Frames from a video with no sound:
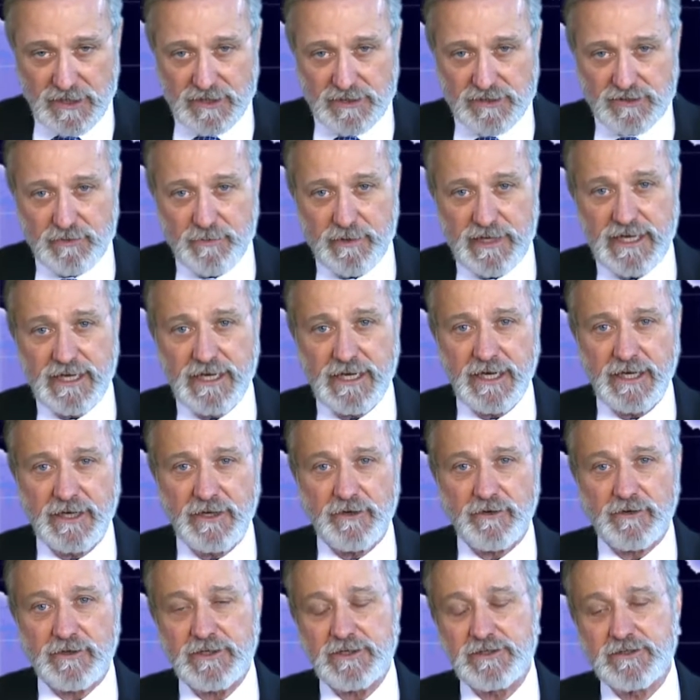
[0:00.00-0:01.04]
So beginning
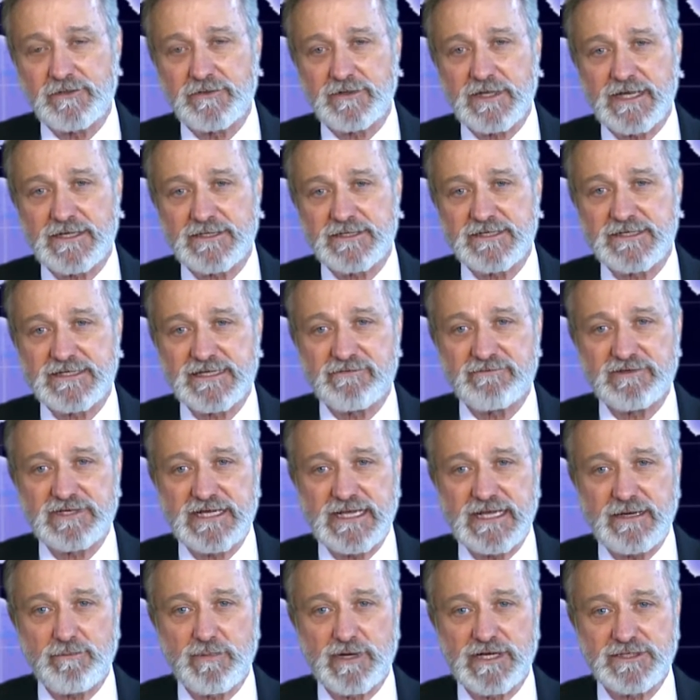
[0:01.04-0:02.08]
in early
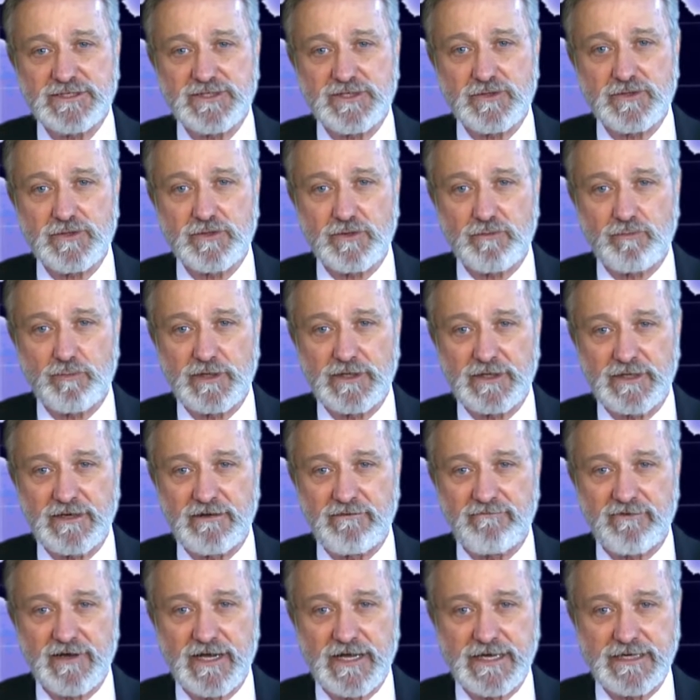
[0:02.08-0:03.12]
2017, Bon Secours will
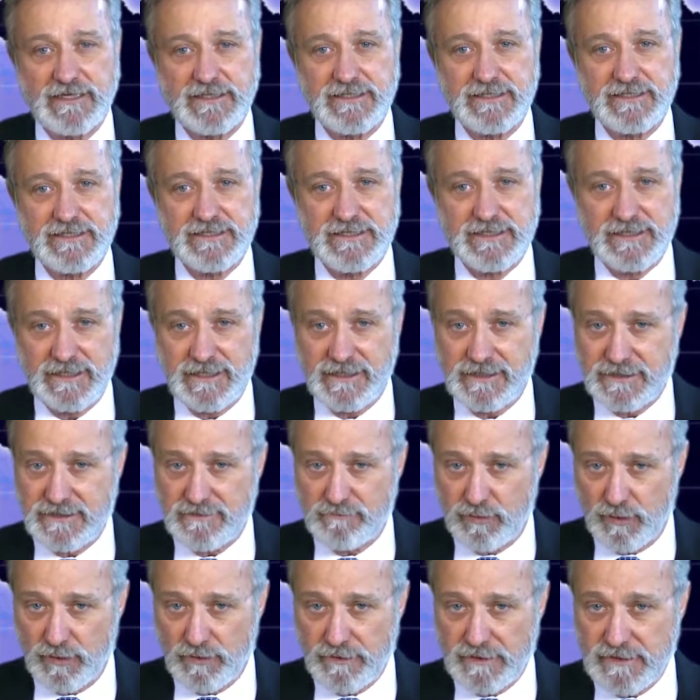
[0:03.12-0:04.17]
invite select
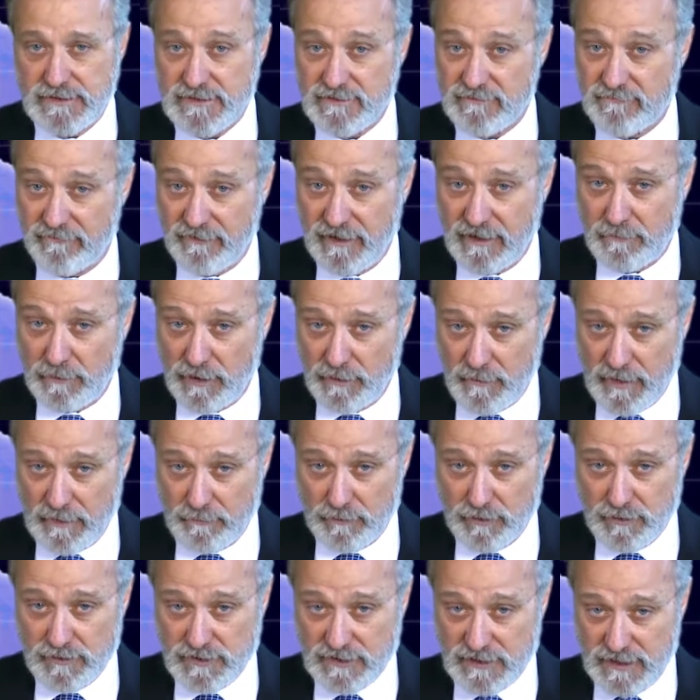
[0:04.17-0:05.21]
employees and family
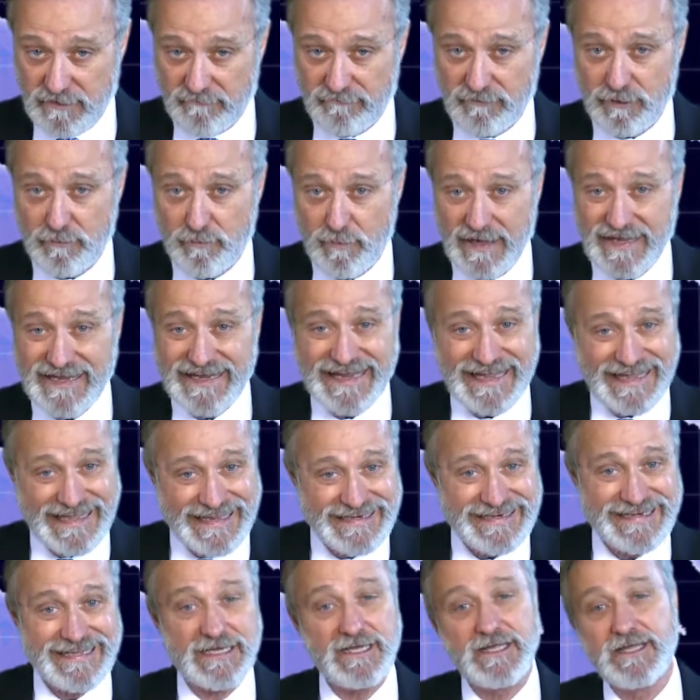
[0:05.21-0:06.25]
members covered by
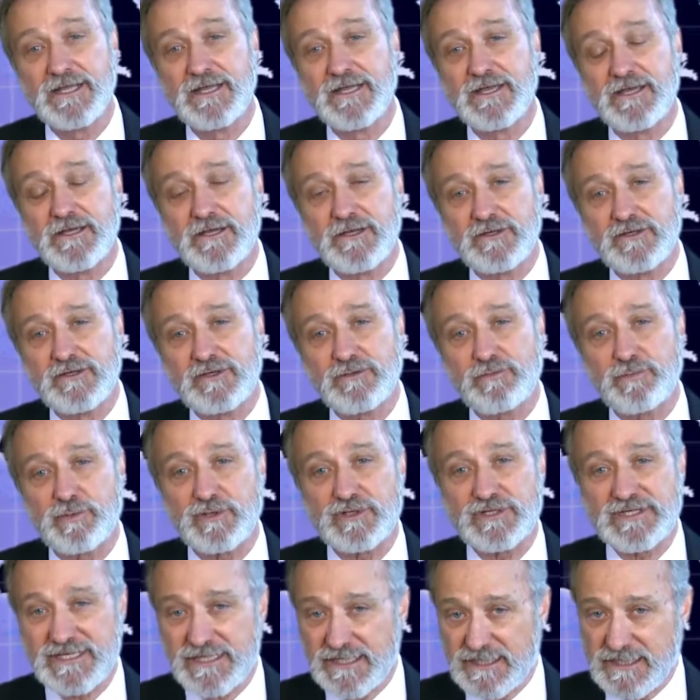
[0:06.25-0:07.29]
Aetna to
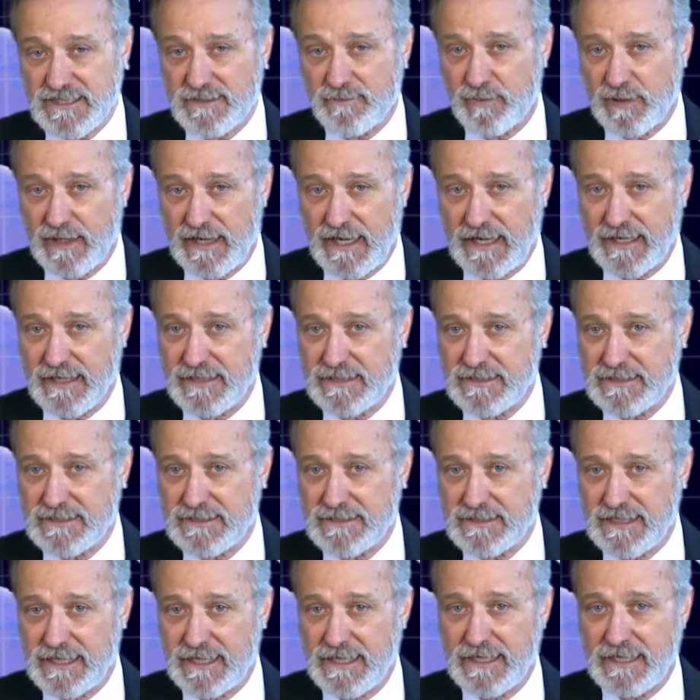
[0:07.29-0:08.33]

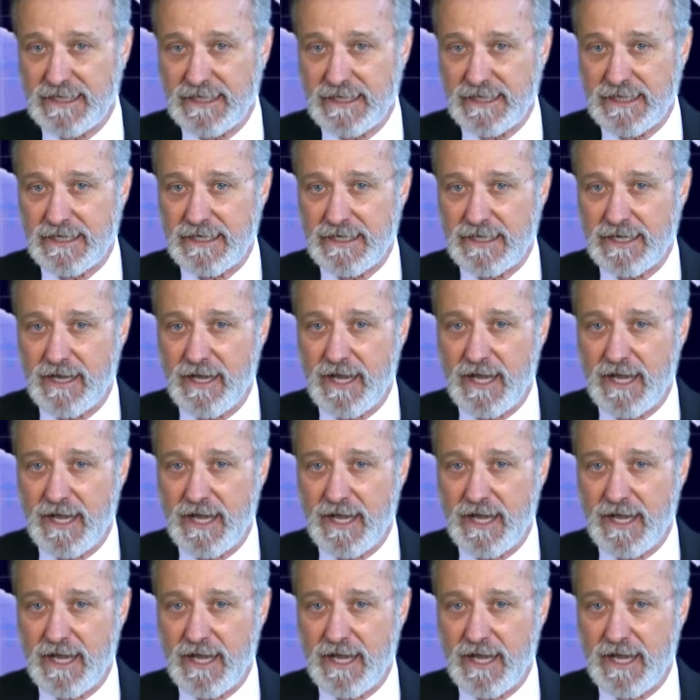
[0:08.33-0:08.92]
participate in